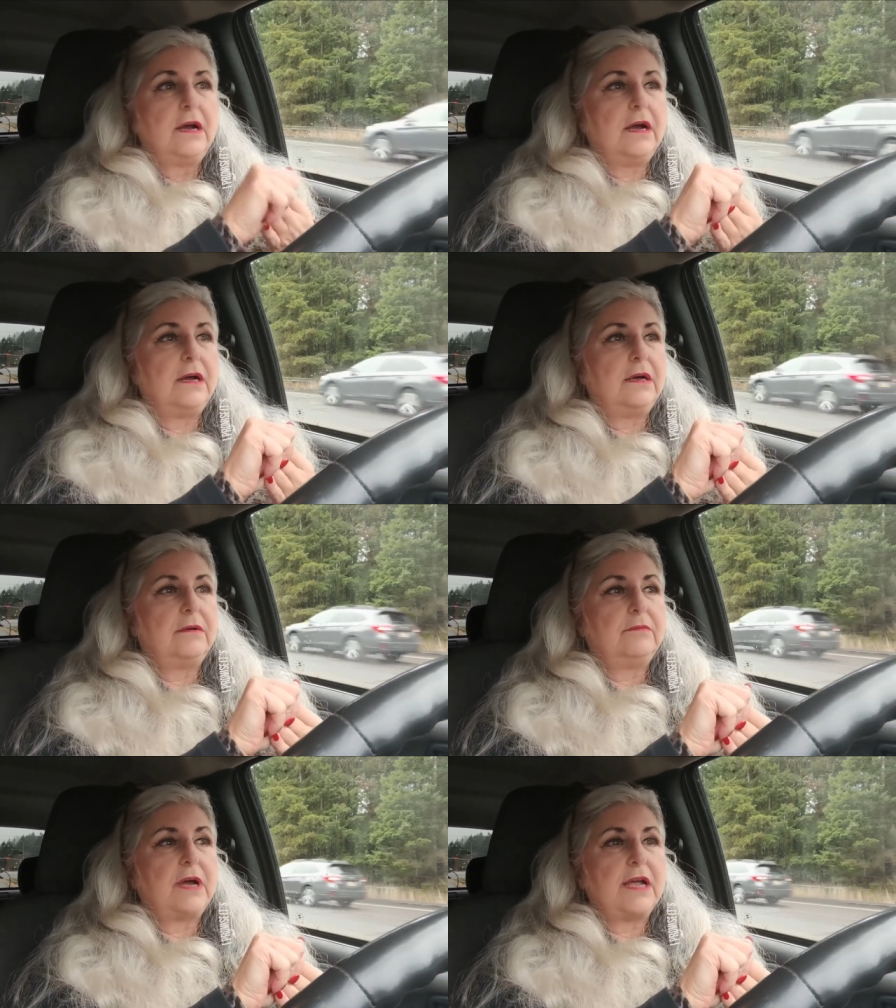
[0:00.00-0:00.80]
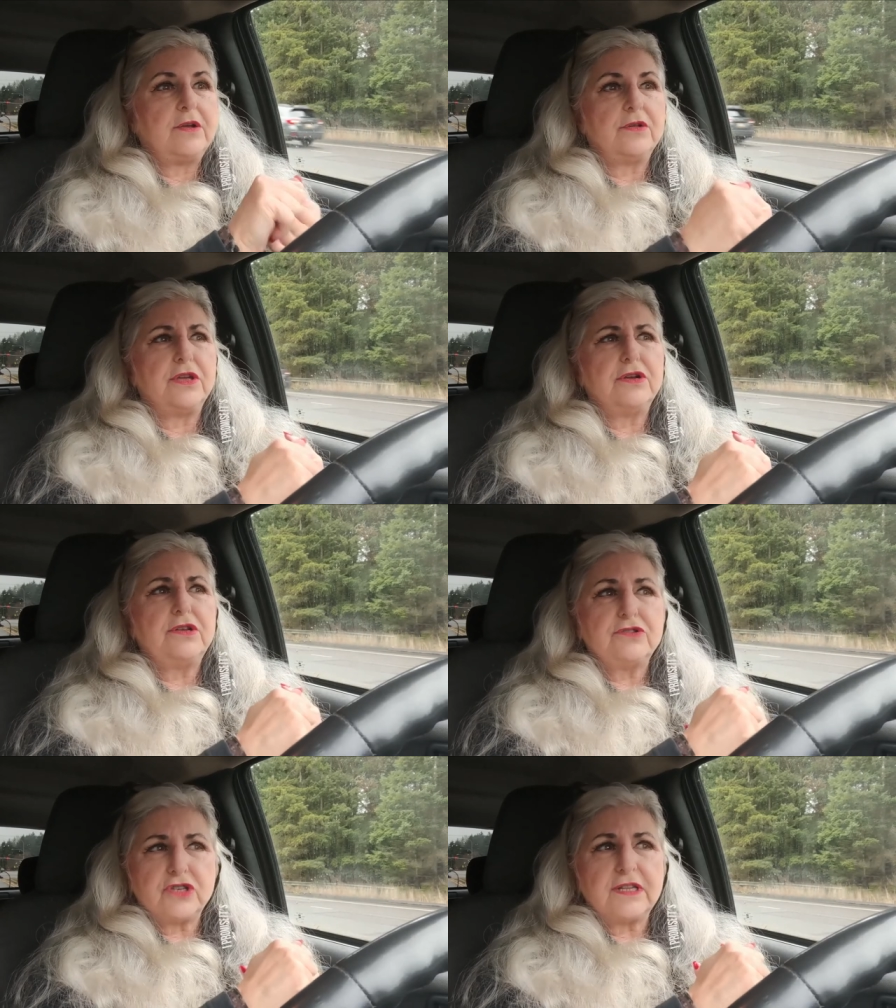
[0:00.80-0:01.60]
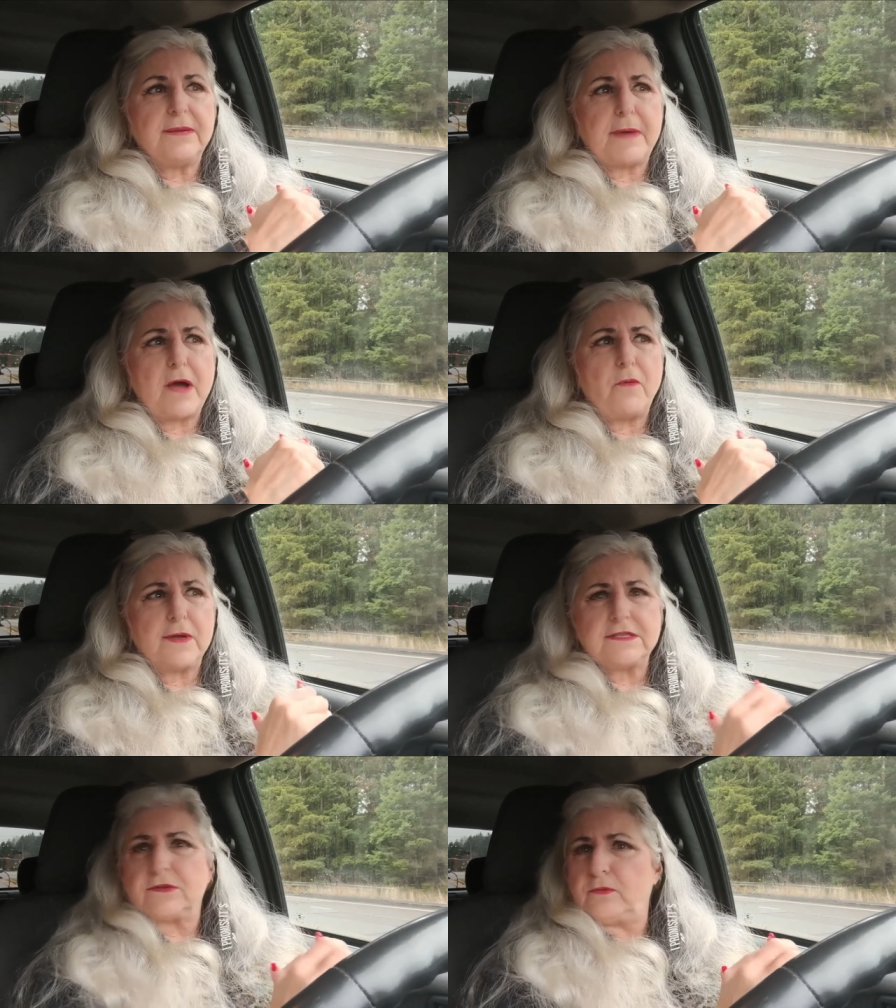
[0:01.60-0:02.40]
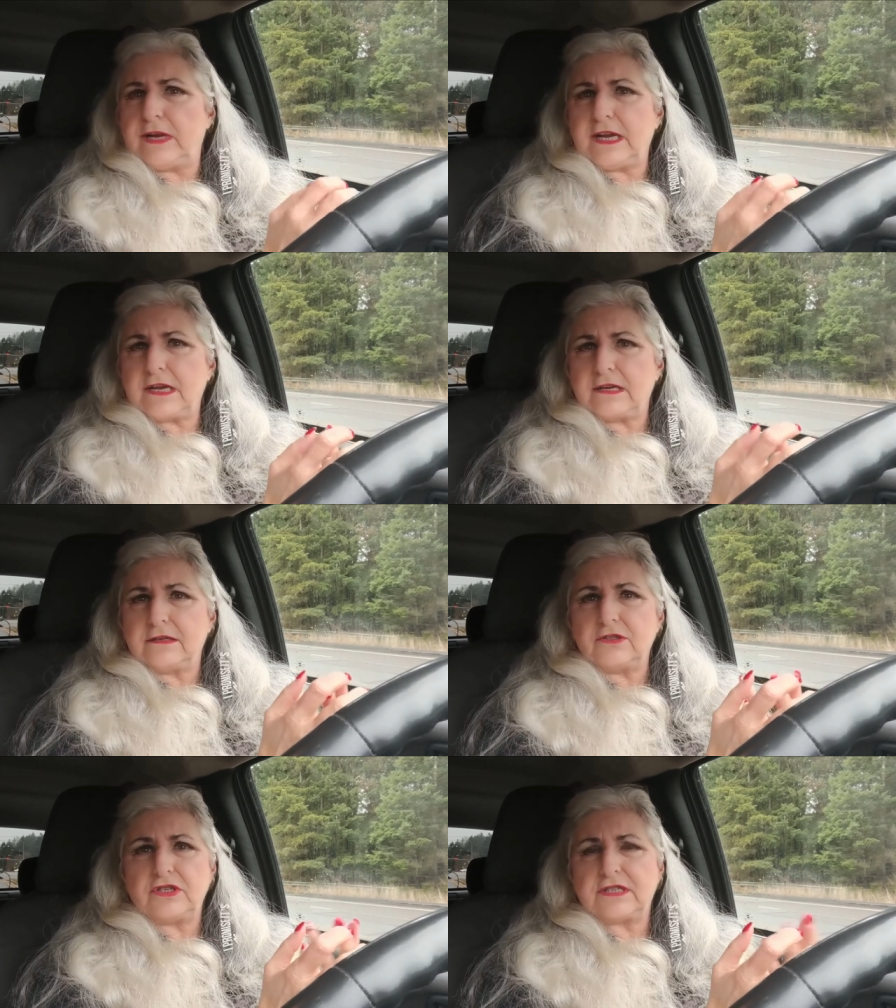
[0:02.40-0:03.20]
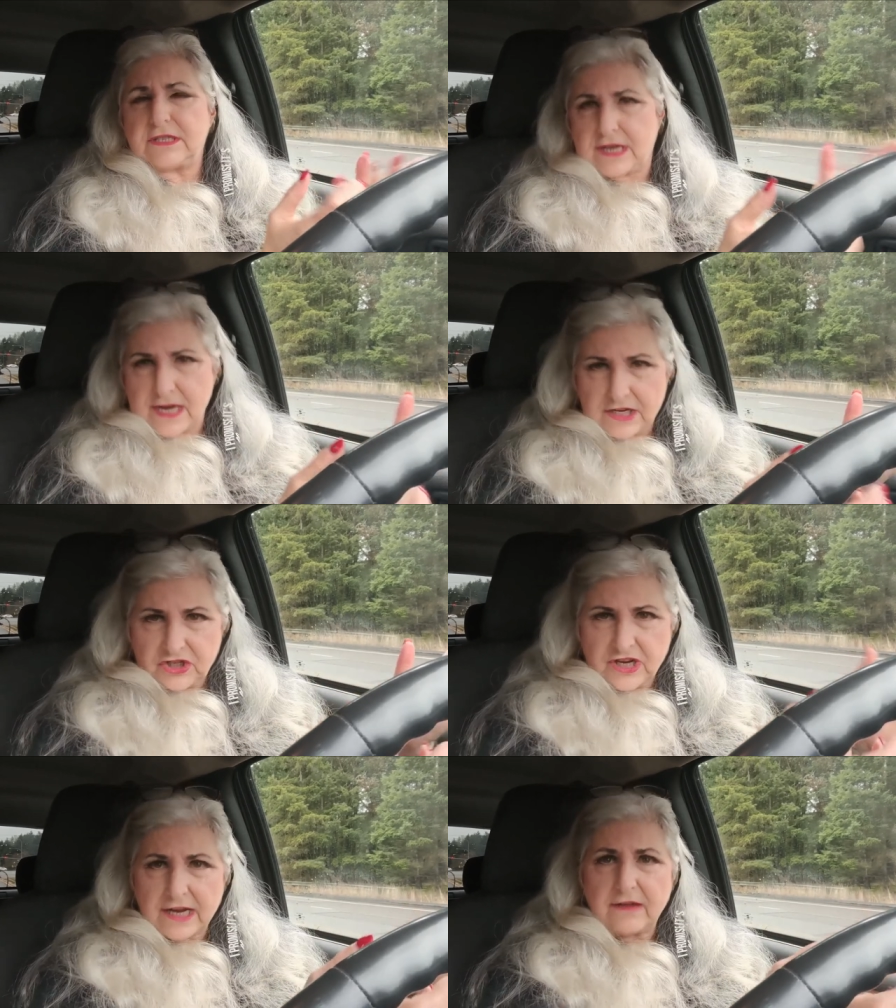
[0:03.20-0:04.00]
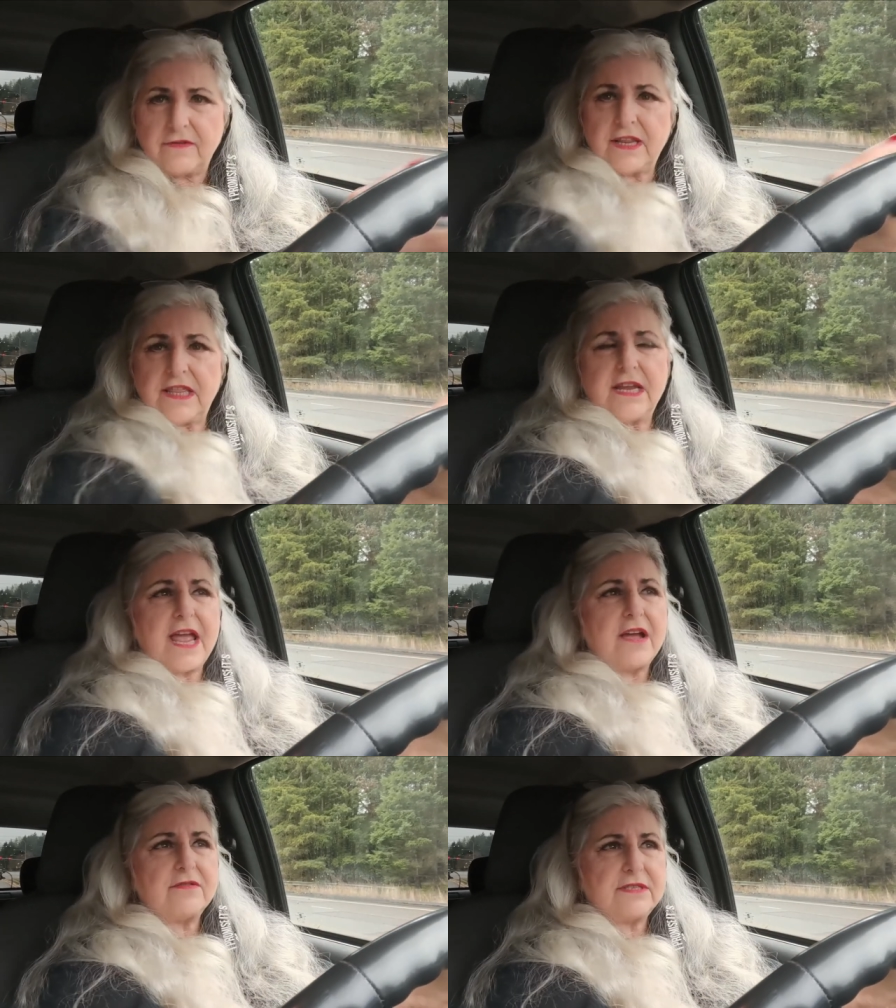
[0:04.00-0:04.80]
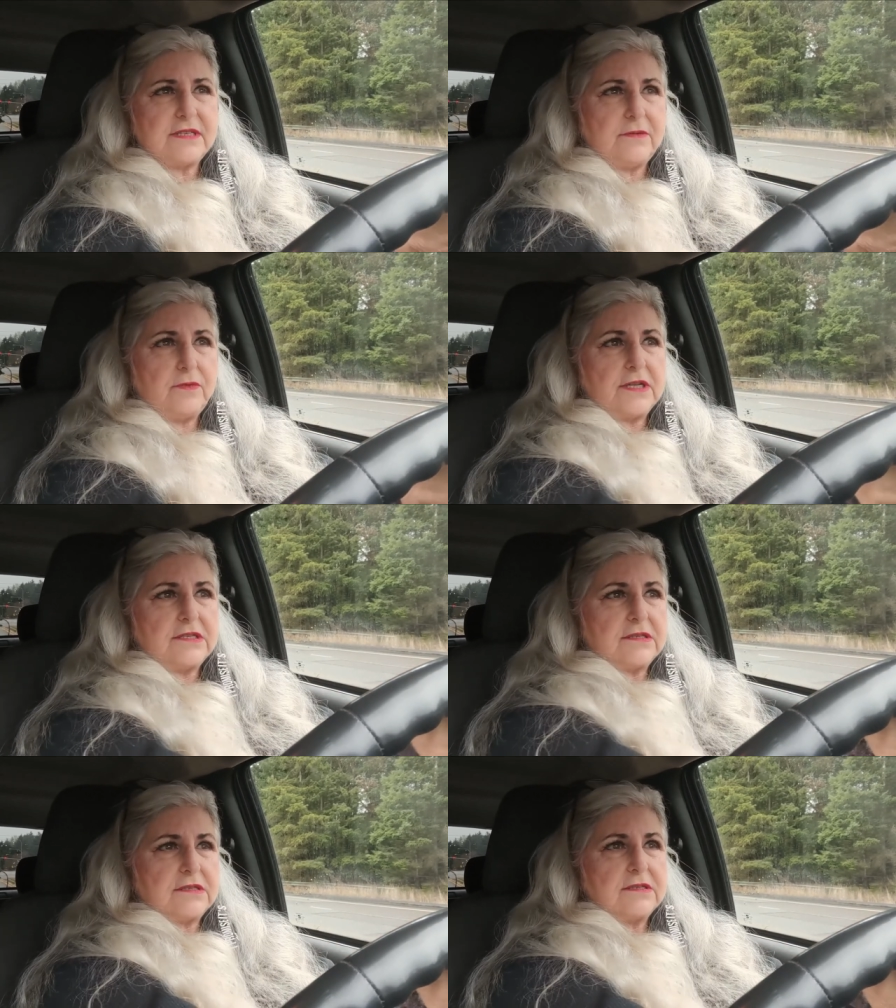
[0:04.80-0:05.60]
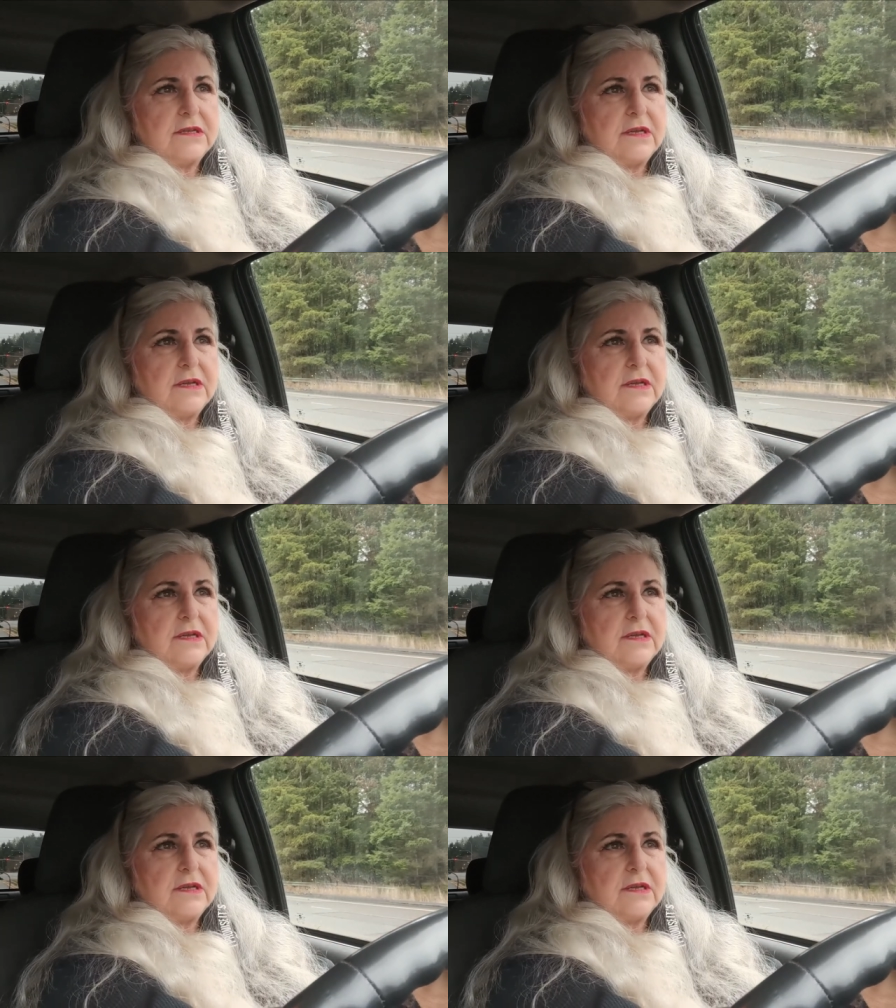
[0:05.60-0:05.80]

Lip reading: I go there usually about once a week, just to kind of check everything out, see what's